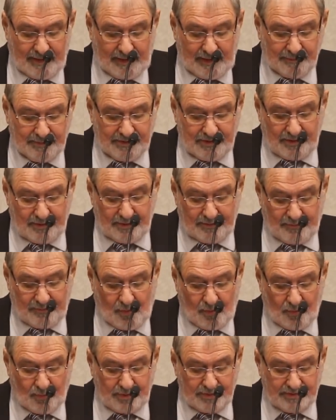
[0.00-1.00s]
I returned to
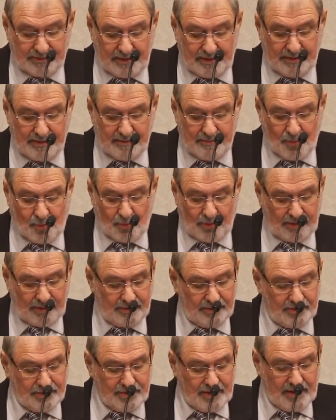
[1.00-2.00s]
Fort Worth Sunday
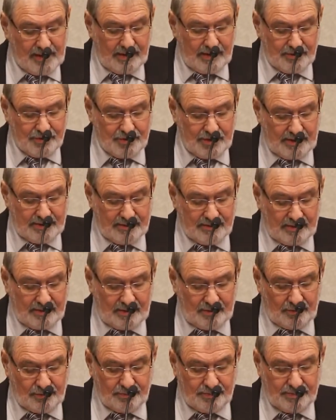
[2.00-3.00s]
morning to shower and change
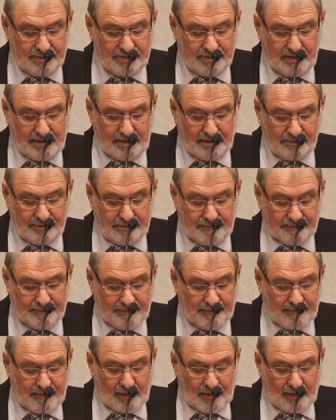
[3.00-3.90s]
clothes when Sandra,